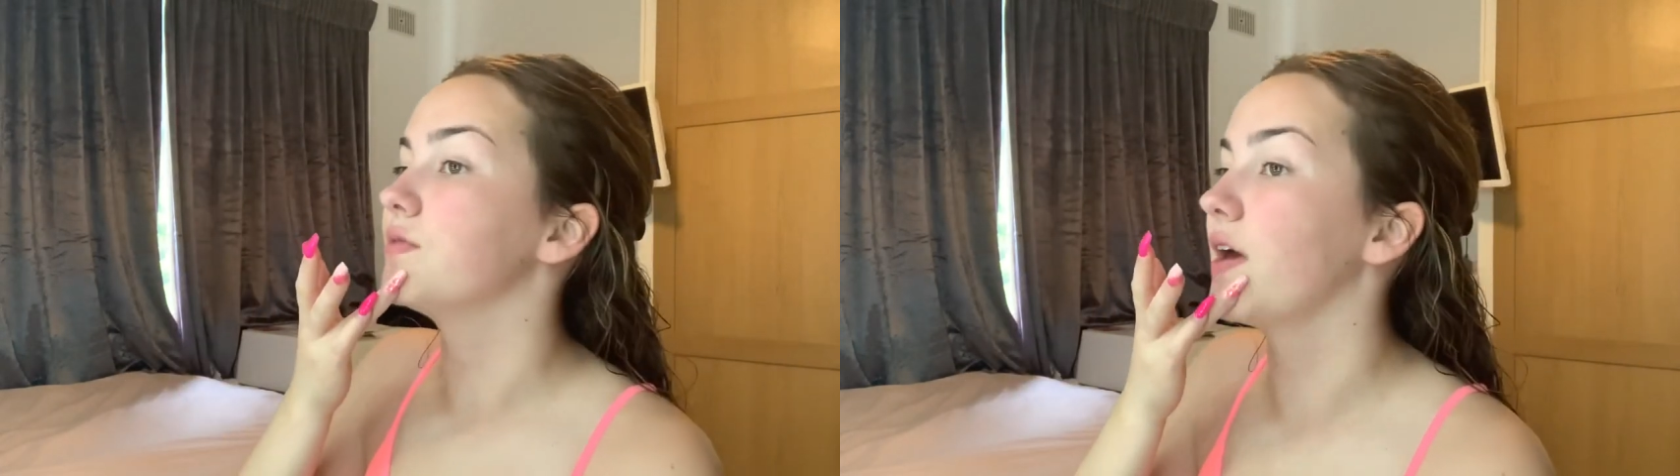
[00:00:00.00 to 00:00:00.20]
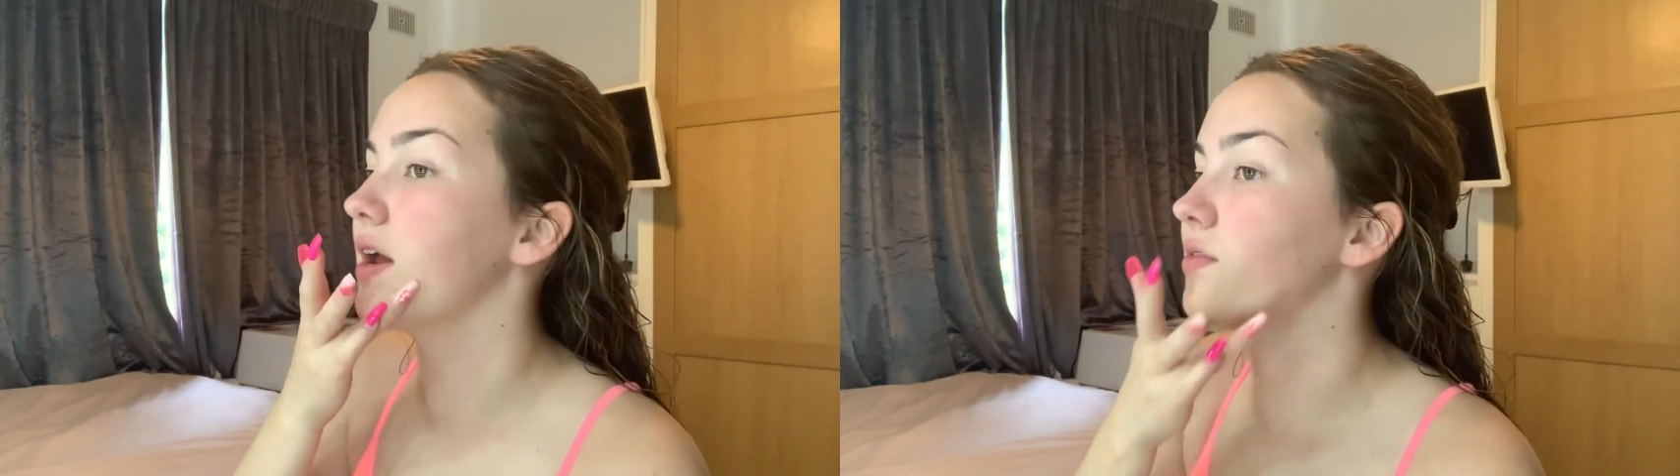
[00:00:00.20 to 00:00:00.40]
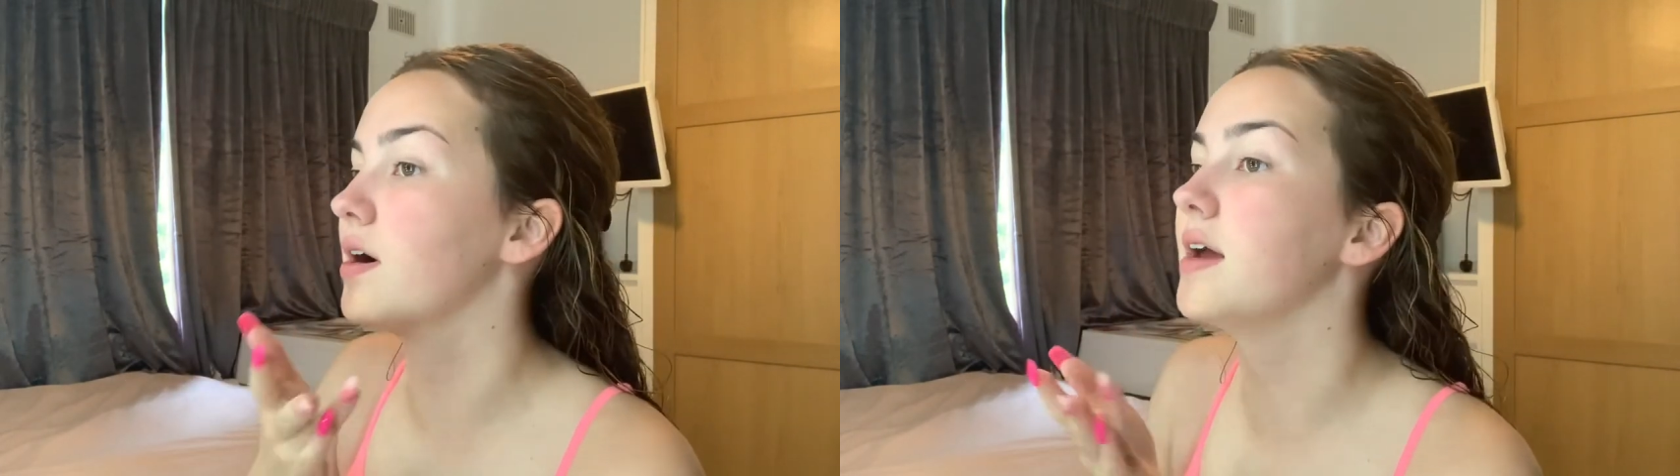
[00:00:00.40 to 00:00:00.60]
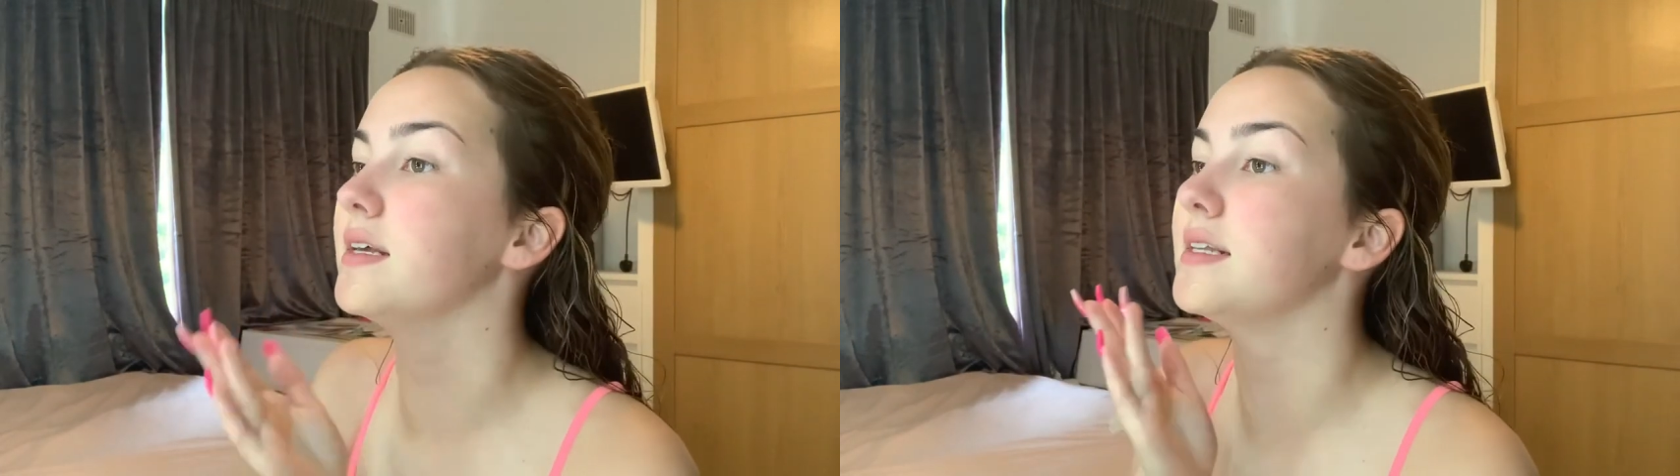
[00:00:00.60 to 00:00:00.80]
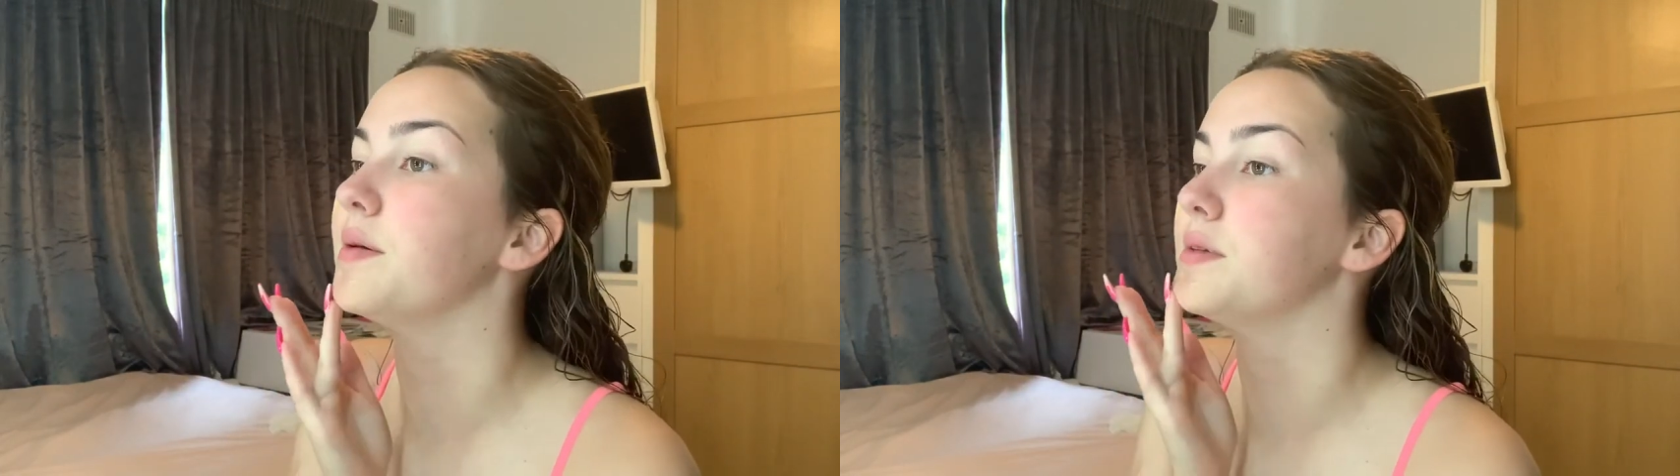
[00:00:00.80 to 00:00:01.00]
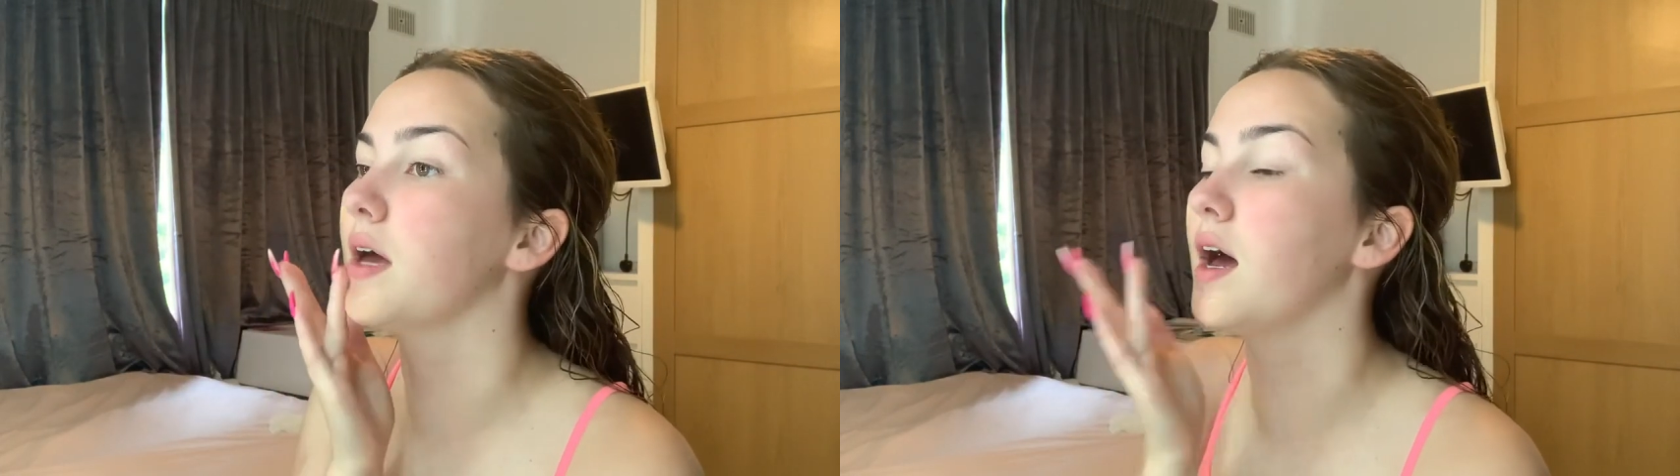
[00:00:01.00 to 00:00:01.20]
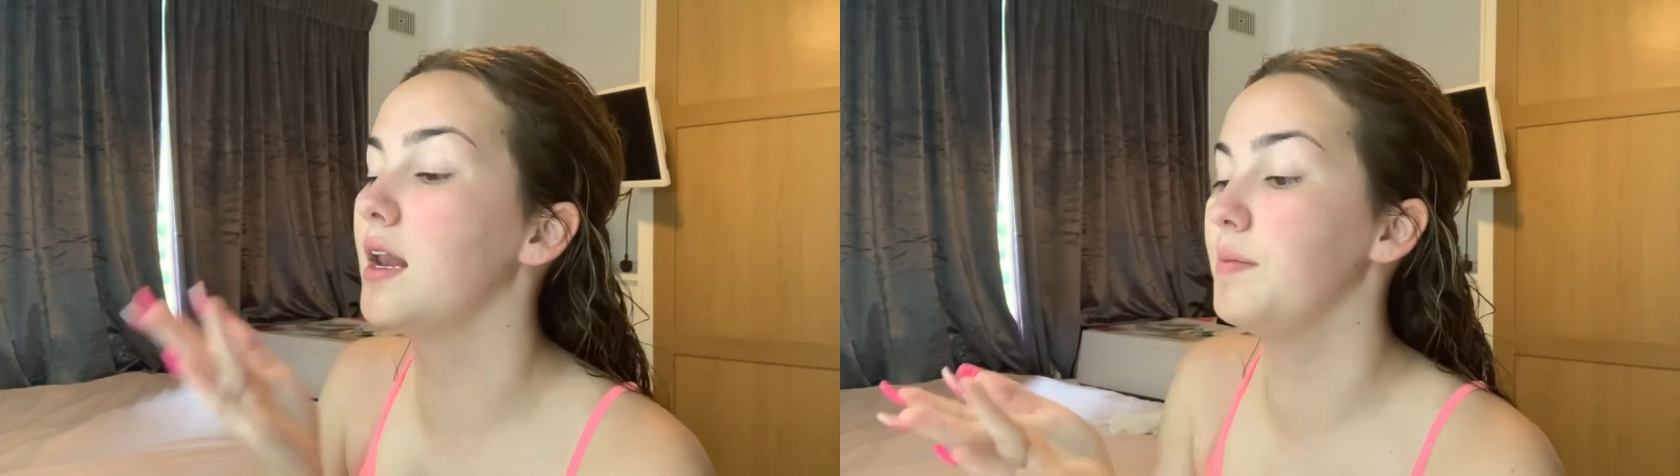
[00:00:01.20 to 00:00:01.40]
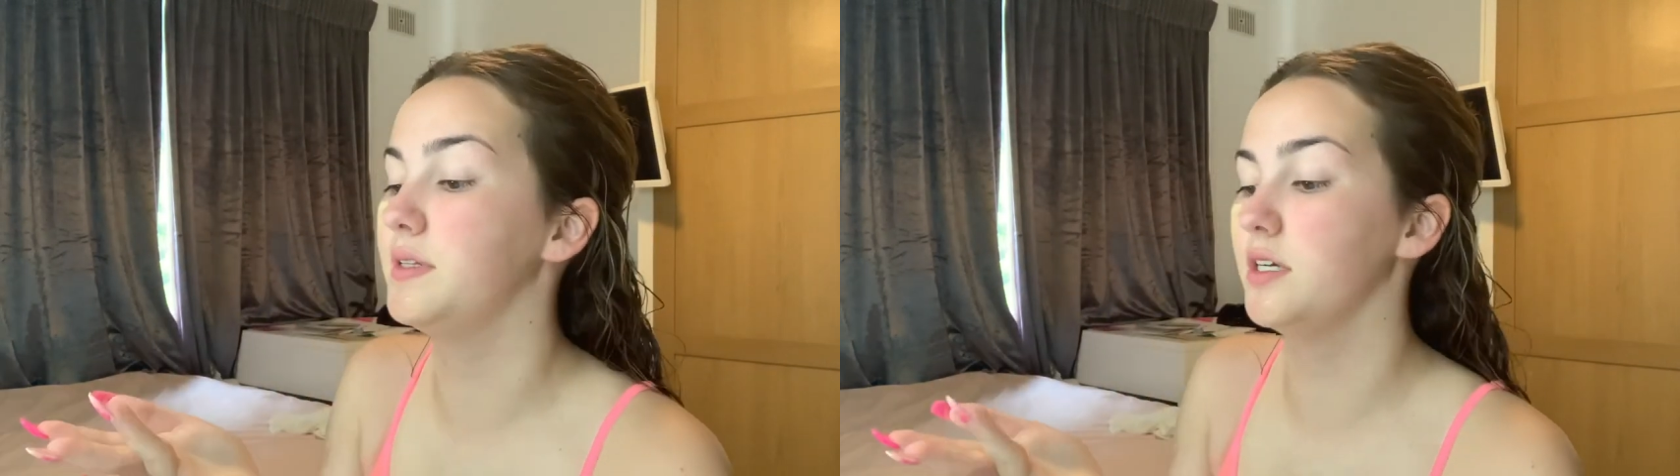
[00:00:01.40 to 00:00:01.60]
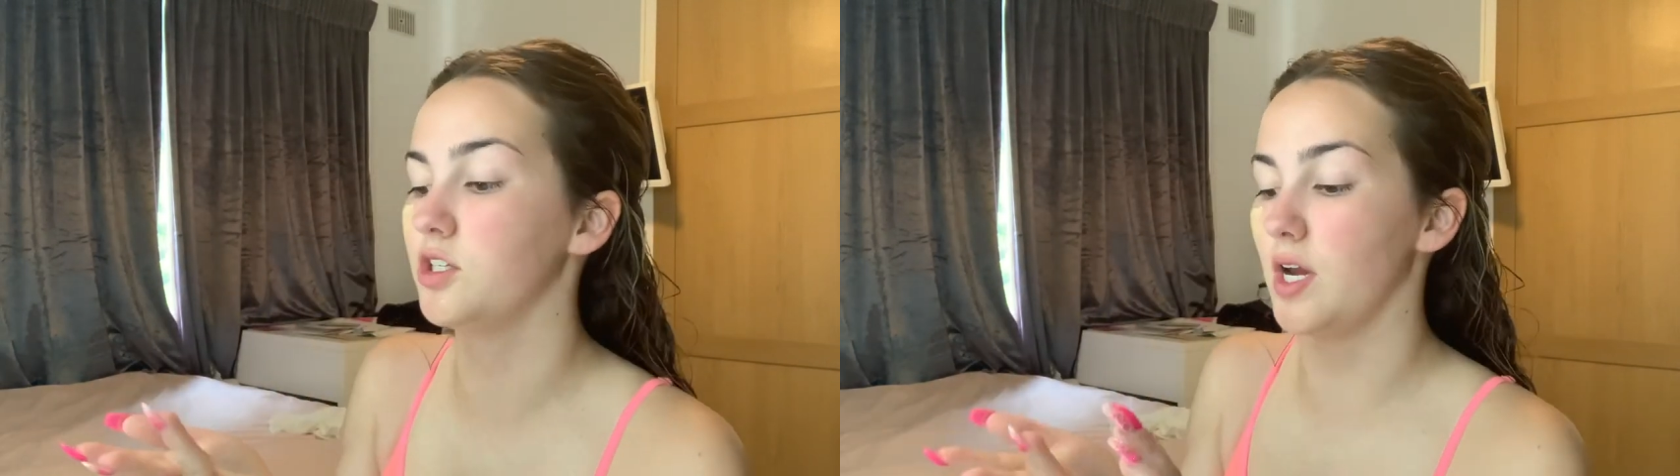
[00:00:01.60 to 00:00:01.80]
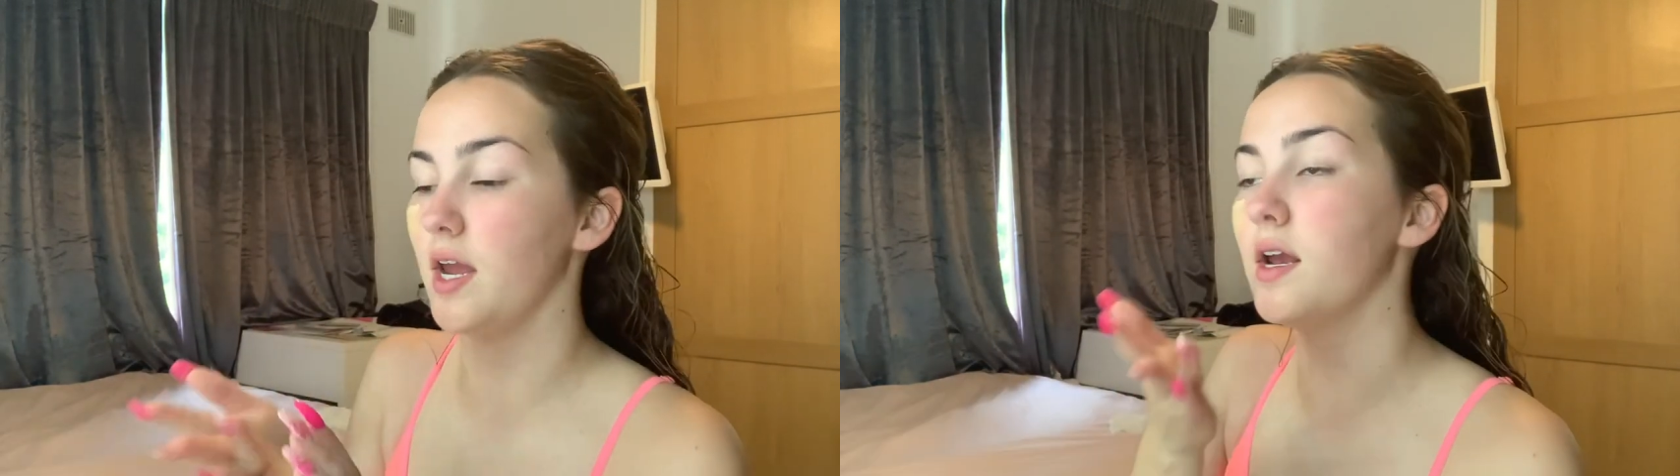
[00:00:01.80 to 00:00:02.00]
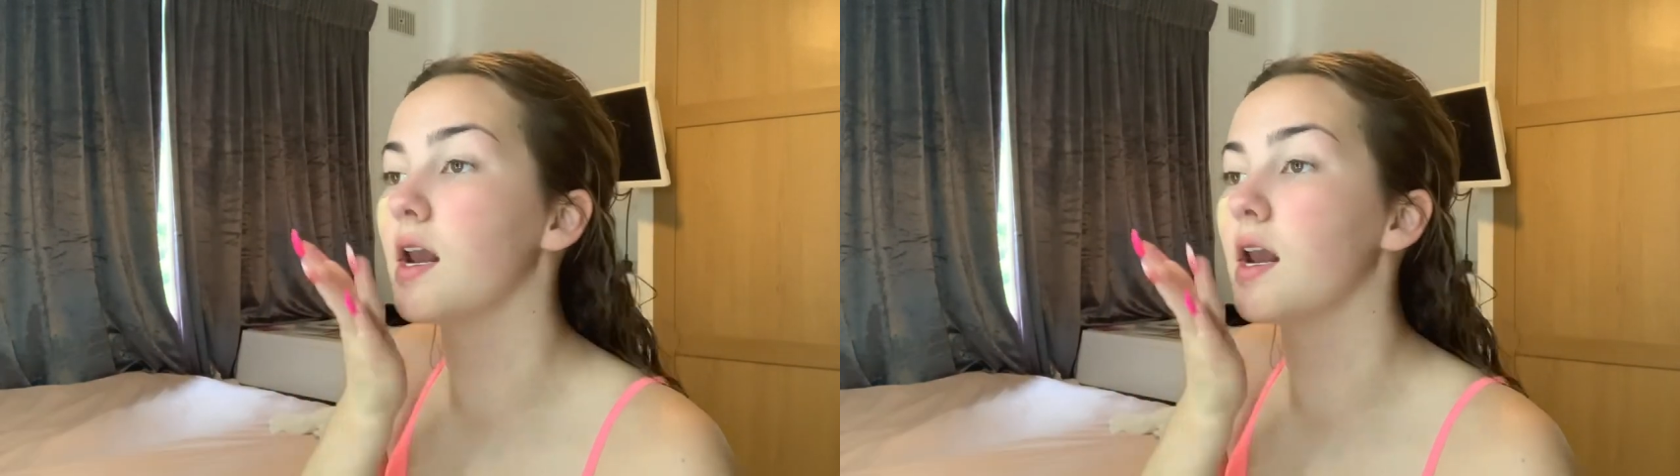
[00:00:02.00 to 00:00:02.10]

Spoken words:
favourite is Liberty and Jake.